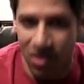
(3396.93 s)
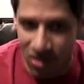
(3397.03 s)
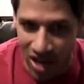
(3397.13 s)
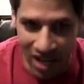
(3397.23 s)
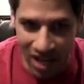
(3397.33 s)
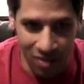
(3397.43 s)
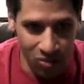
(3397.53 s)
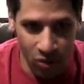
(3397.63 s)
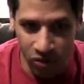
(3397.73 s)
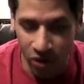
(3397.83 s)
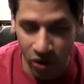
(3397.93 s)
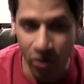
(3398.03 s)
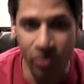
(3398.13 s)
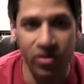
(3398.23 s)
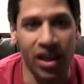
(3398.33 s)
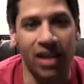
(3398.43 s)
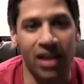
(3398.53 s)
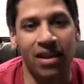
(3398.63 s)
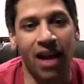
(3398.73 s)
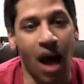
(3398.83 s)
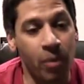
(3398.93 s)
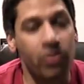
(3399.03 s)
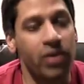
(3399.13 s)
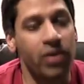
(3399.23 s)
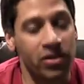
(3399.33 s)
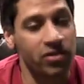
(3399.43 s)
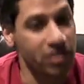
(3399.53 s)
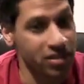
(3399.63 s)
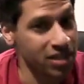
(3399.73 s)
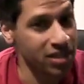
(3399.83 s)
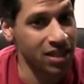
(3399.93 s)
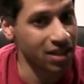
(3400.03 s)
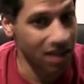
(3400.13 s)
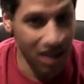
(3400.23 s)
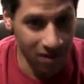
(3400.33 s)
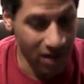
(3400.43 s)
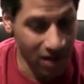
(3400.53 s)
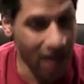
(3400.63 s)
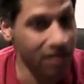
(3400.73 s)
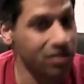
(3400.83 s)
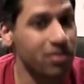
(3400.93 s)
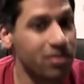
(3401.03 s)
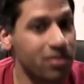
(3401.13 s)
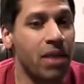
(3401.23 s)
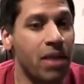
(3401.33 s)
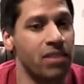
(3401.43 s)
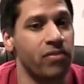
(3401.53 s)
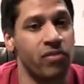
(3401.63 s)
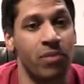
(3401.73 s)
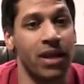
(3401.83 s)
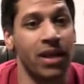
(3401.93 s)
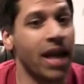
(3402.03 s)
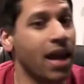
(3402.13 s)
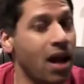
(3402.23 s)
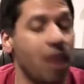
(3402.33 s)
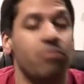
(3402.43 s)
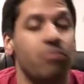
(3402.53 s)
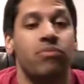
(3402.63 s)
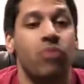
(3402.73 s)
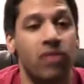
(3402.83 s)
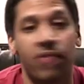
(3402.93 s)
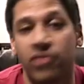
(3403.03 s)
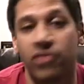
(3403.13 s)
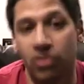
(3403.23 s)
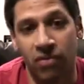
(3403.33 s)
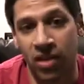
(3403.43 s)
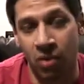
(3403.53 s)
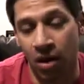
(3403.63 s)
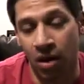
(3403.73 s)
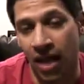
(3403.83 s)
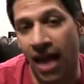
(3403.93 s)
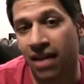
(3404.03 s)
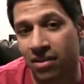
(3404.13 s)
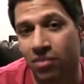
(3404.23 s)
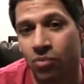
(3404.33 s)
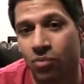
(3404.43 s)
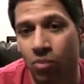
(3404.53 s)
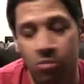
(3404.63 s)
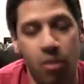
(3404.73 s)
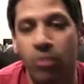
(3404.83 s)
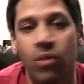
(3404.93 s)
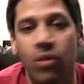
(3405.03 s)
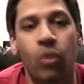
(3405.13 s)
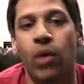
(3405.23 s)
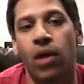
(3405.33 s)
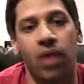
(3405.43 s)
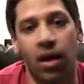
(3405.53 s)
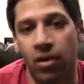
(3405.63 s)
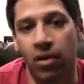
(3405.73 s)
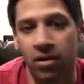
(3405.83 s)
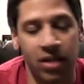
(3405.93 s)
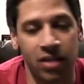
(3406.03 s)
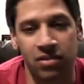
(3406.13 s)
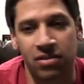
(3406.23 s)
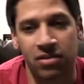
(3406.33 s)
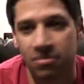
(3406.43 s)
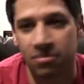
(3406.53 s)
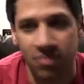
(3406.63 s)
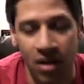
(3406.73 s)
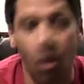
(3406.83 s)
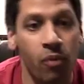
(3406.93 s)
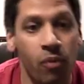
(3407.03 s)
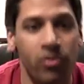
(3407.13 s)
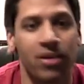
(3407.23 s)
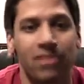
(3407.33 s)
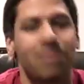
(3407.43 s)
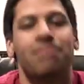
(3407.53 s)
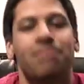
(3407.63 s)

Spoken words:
you got to get through those hurdles, and I'll be really interested to see if that makes a difference for me. And I will definitely do a video on that, probably one way or the other, because, you know, hopefully,